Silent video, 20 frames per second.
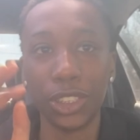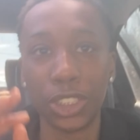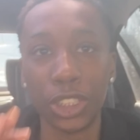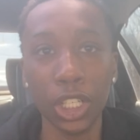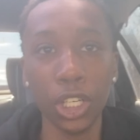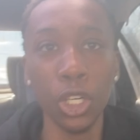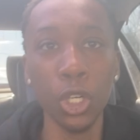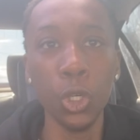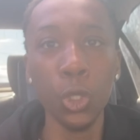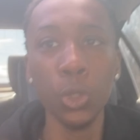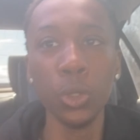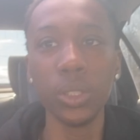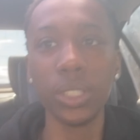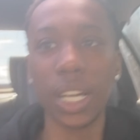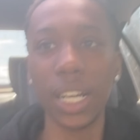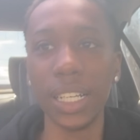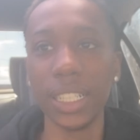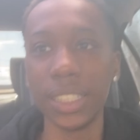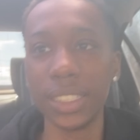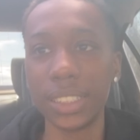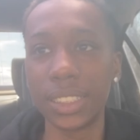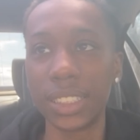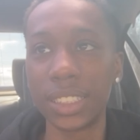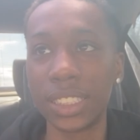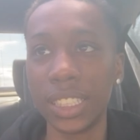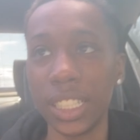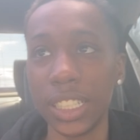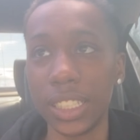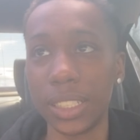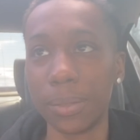June
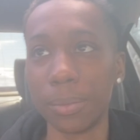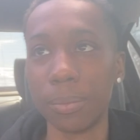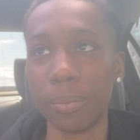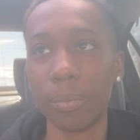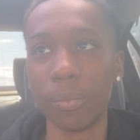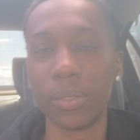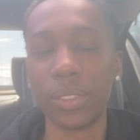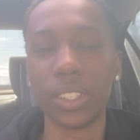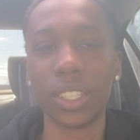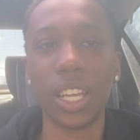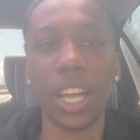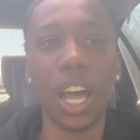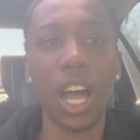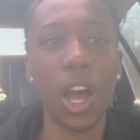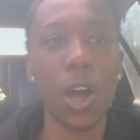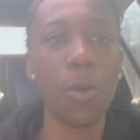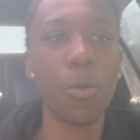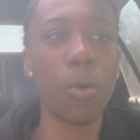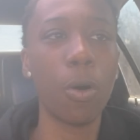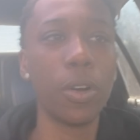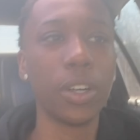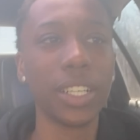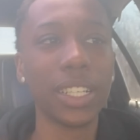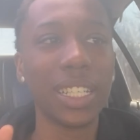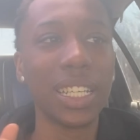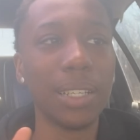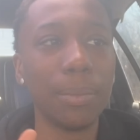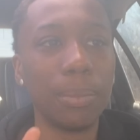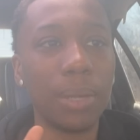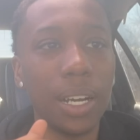19th, I want to
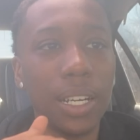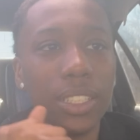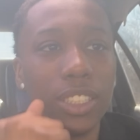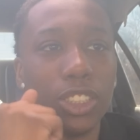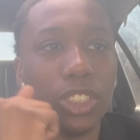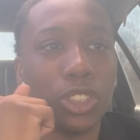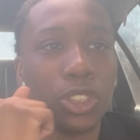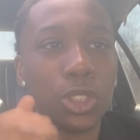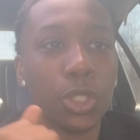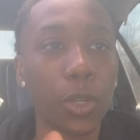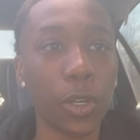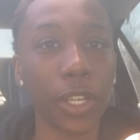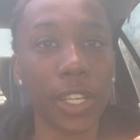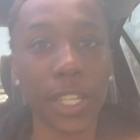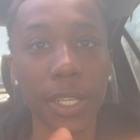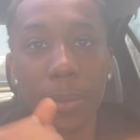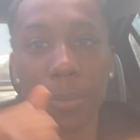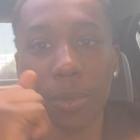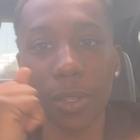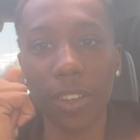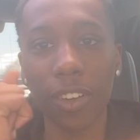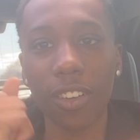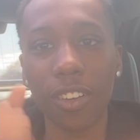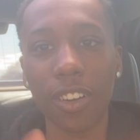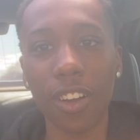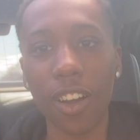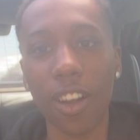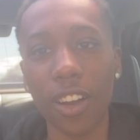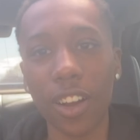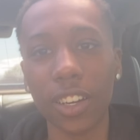get my dream
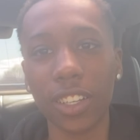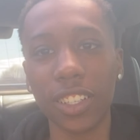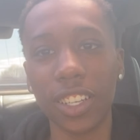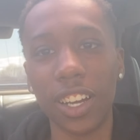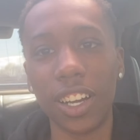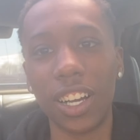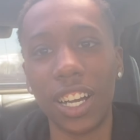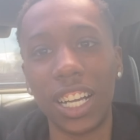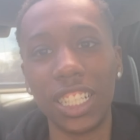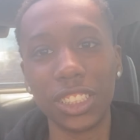car, y'all.